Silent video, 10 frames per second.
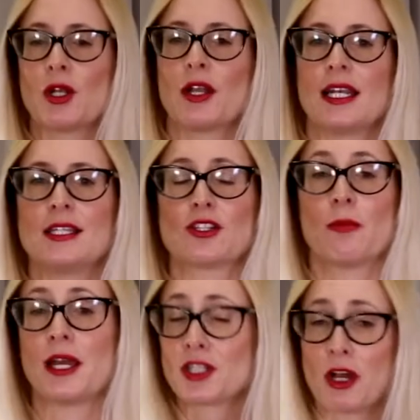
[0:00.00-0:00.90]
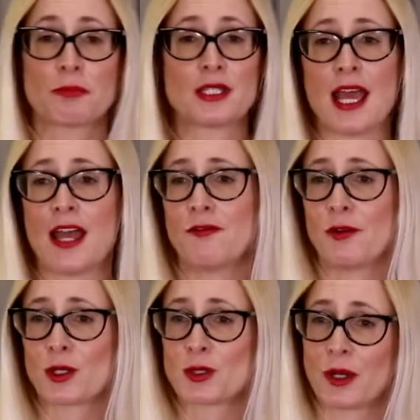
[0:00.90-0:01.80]
but not least on my top 10
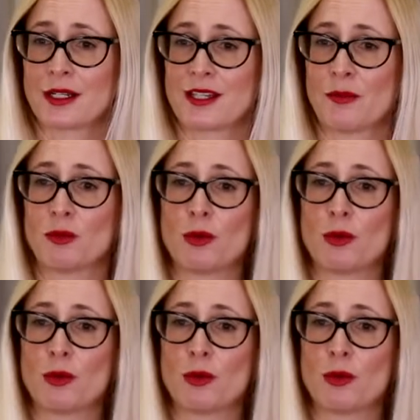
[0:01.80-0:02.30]
for your spring-summer